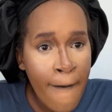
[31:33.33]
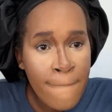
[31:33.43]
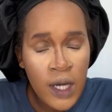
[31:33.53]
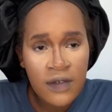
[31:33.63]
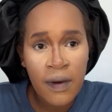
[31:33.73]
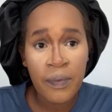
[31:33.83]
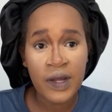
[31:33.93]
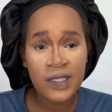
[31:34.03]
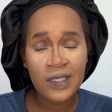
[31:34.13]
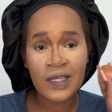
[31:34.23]
Most of my
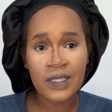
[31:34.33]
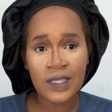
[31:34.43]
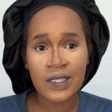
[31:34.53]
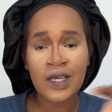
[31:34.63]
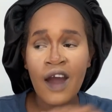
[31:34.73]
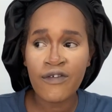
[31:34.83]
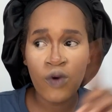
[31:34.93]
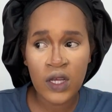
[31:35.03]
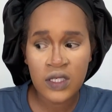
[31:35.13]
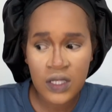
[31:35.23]
brushes are dirty. I've
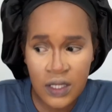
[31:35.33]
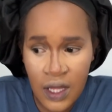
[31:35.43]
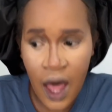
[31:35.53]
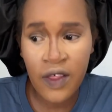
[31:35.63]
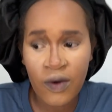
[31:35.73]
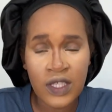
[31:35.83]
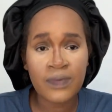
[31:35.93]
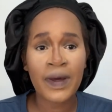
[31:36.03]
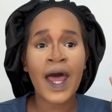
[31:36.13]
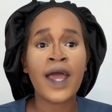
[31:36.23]
washed the other ones.
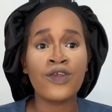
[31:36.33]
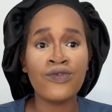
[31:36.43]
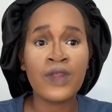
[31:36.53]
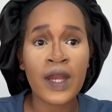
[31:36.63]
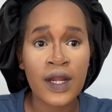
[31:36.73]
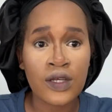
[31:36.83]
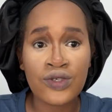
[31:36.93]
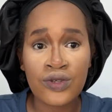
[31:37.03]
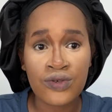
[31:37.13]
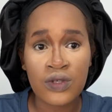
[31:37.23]
But I knew that I need
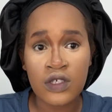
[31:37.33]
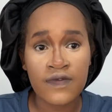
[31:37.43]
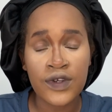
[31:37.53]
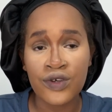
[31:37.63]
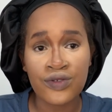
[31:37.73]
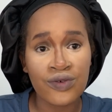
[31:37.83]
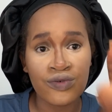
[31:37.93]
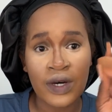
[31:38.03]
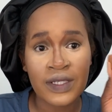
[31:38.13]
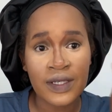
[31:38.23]
to do this video,
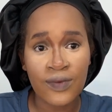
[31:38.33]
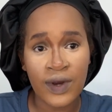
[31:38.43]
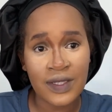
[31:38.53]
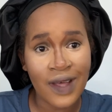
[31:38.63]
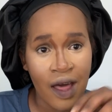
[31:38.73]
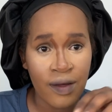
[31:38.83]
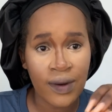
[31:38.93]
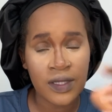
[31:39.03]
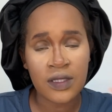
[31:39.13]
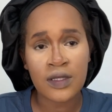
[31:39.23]
so I didn't wash the other
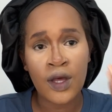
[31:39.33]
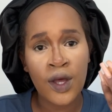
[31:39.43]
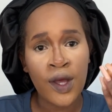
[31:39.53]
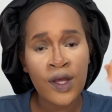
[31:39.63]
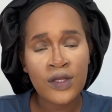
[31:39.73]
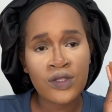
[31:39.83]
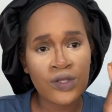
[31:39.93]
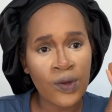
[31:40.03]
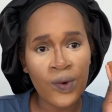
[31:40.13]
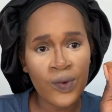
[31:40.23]
ones.
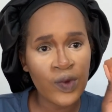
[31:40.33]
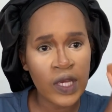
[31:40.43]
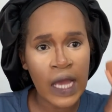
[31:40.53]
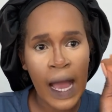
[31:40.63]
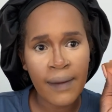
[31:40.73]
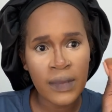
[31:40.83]
So, yeah.